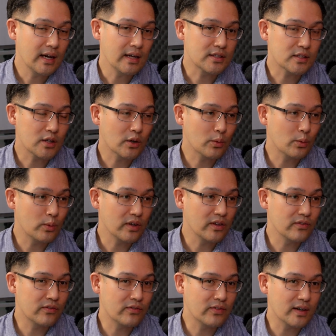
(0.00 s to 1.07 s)
And so
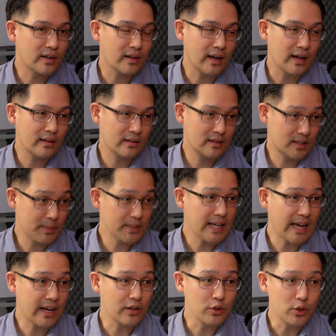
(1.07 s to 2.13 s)
we've, especially
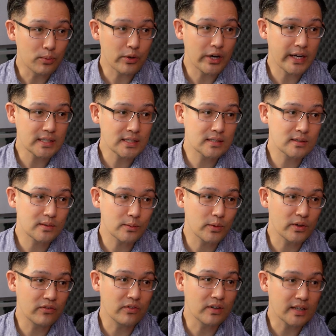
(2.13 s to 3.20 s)
at our new branch,
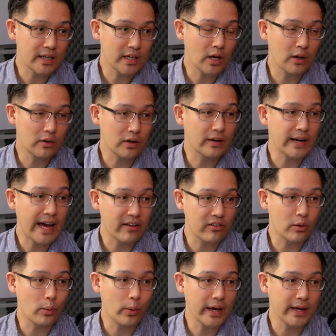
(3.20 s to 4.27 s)
we've really gone out of
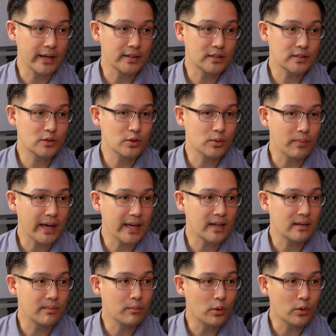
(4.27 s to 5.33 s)
the way to make
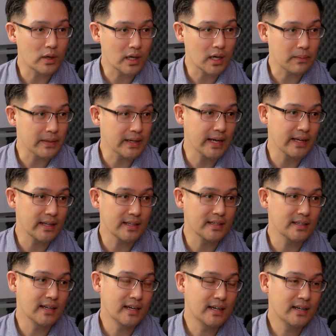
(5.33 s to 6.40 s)
it more accommodating,